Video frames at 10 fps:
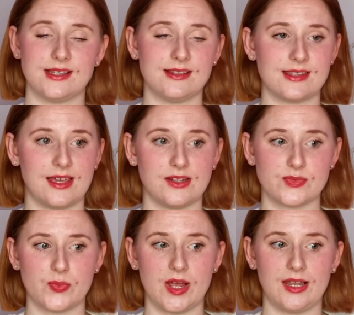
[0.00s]
since then
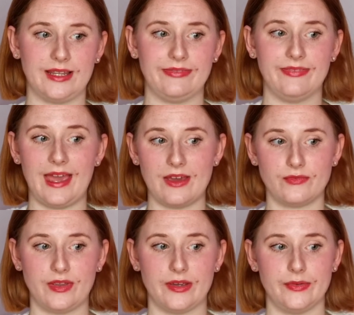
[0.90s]
as well in that
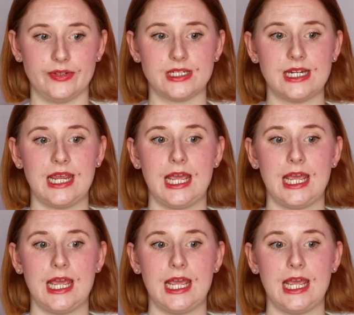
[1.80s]
field.